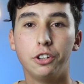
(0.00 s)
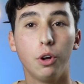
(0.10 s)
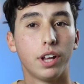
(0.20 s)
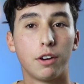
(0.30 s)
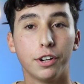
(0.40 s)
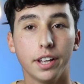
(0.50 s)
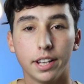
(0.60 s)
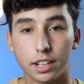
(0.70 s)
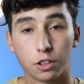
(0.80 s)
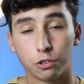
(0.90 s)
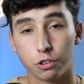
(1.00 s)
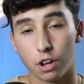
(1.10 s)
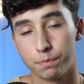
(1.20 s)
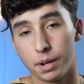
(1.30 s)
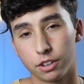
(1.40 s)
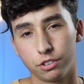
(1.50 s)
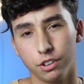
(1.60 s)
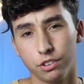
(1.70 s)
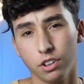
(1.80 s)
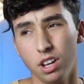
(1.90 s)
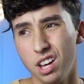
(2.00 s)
you know that I really like those softboxes.